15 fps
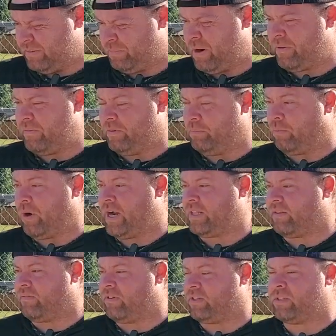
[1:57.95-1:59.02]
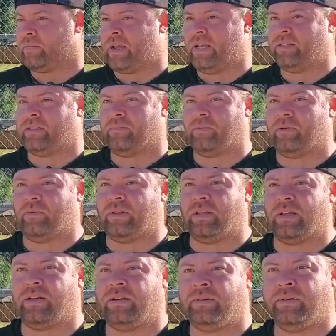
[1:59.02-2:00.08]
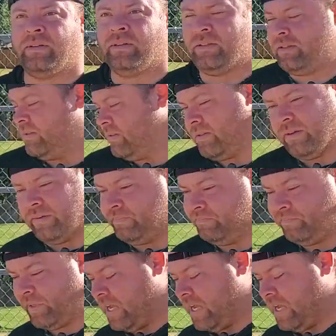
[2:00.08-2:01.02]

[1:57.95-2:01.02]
It probably would break the first time I hit someone with it. So